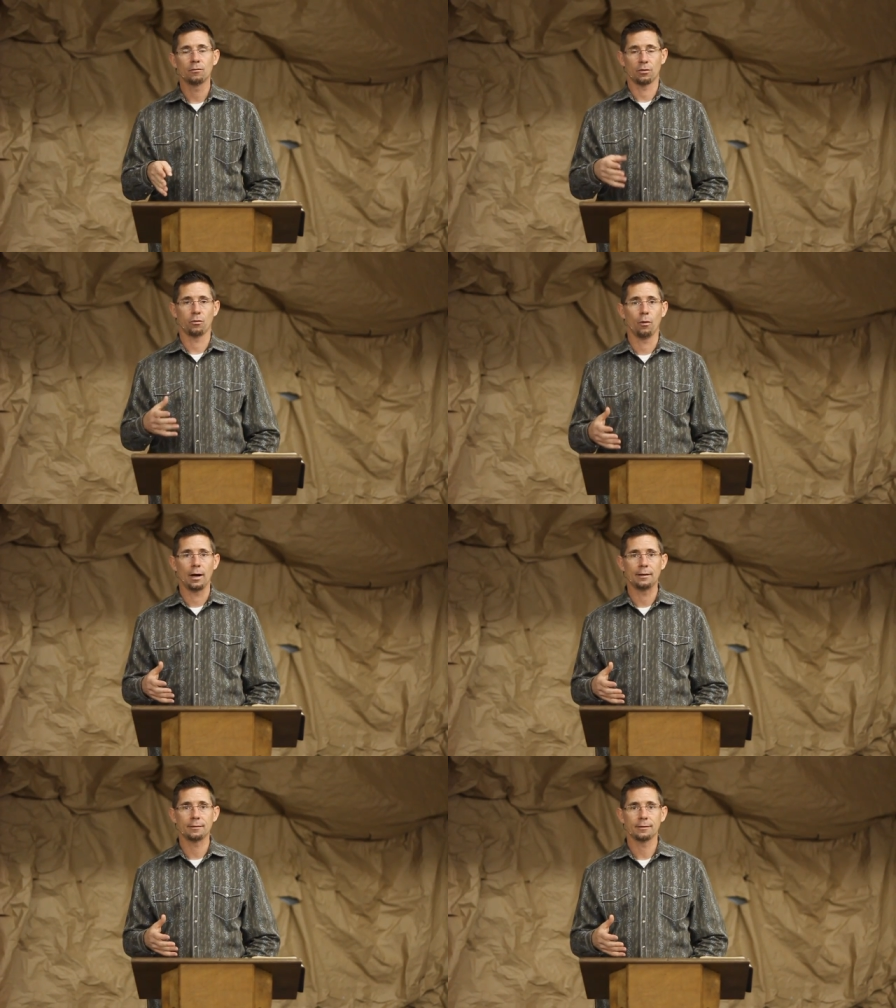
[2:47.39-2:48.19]
with
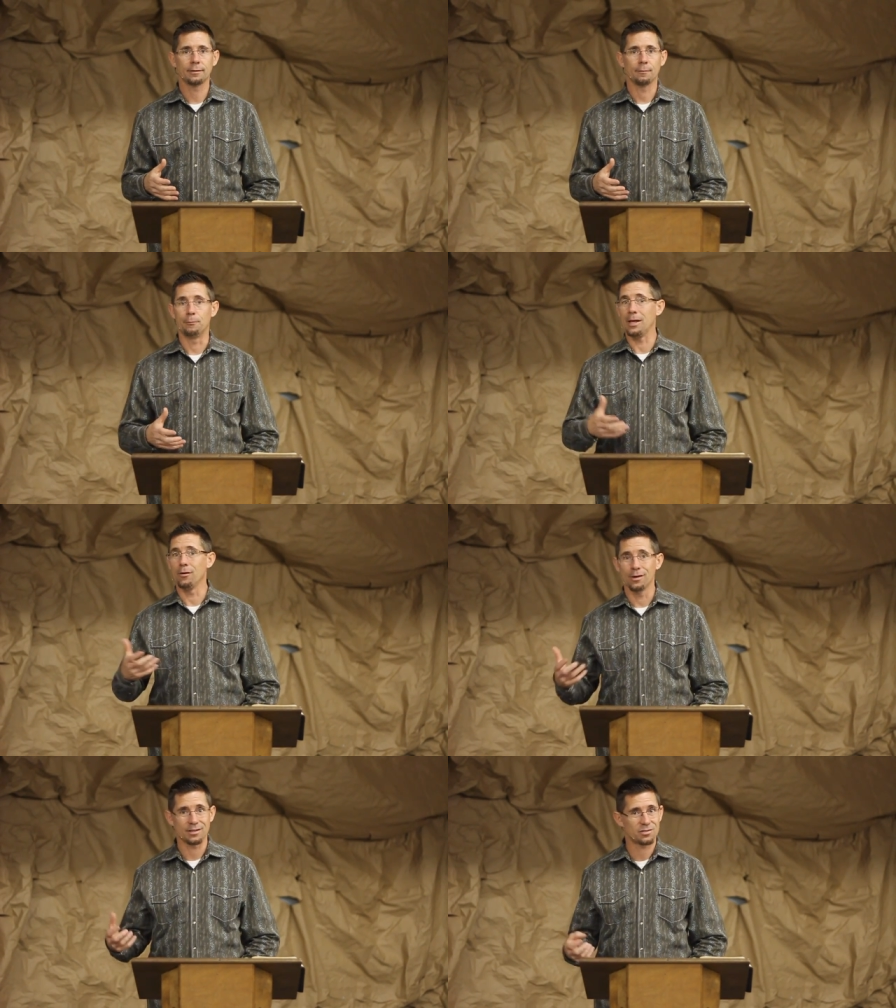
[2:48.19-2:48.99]
what?
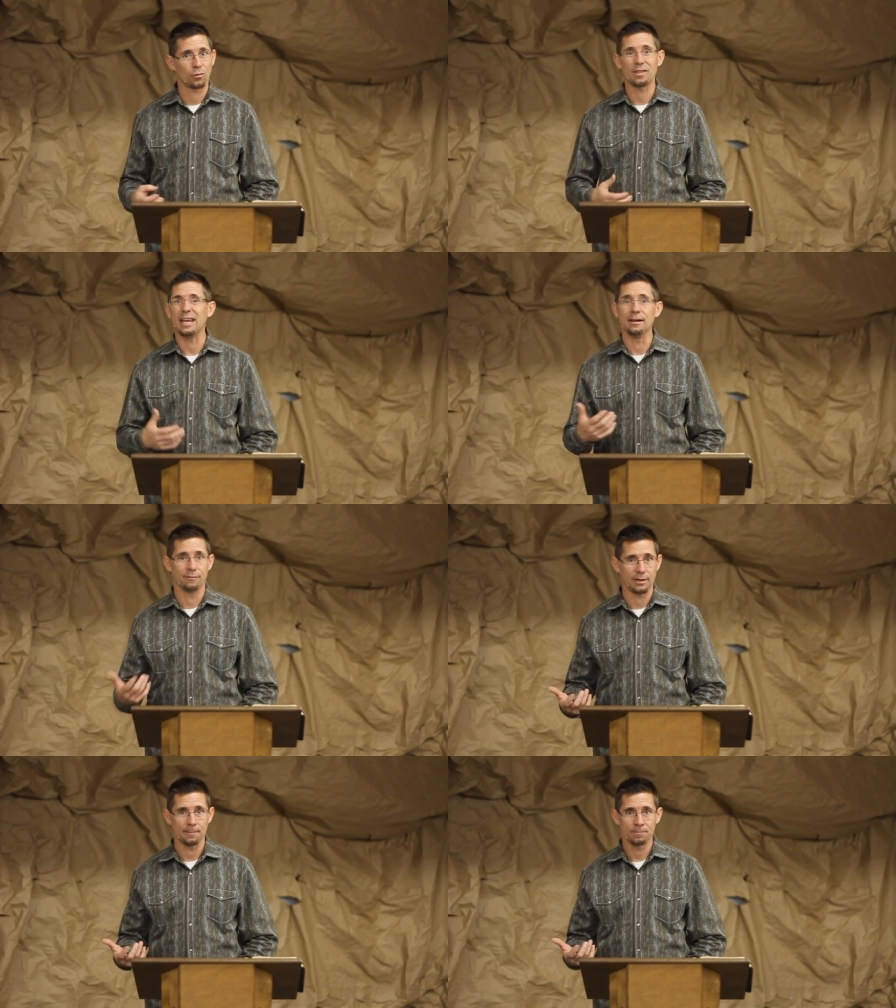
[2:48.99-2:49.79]
Bitterness, with
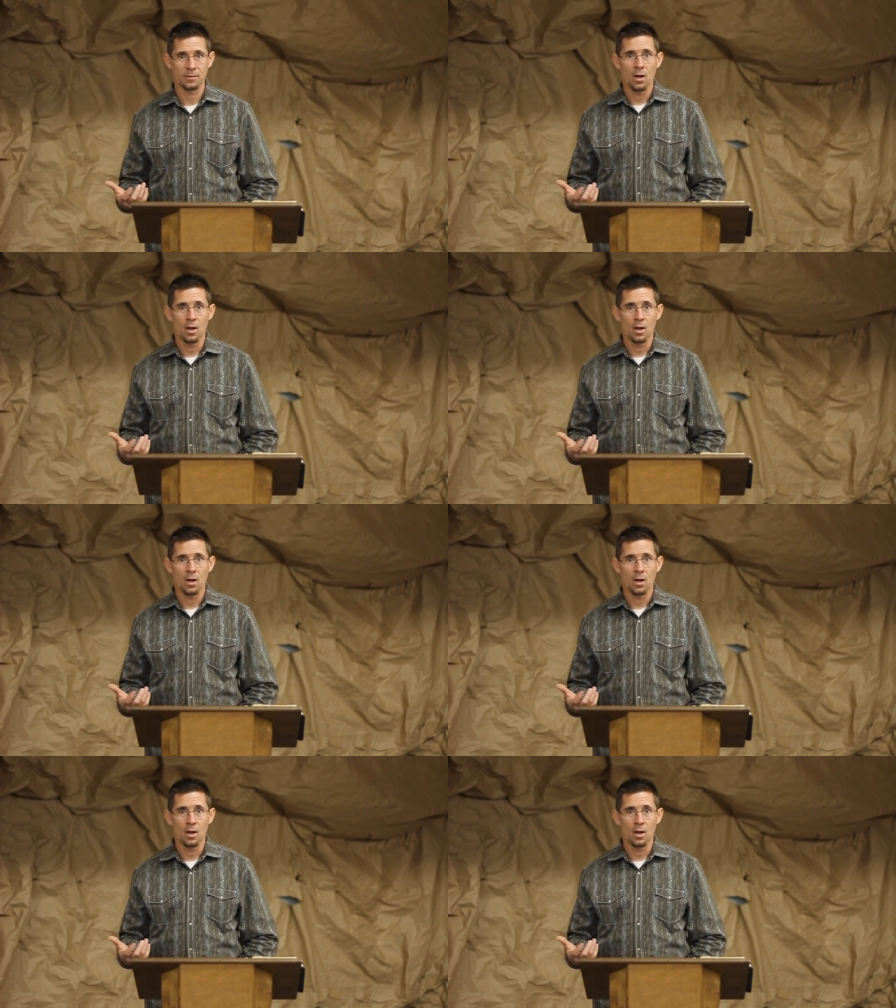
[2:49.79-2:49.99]
envy.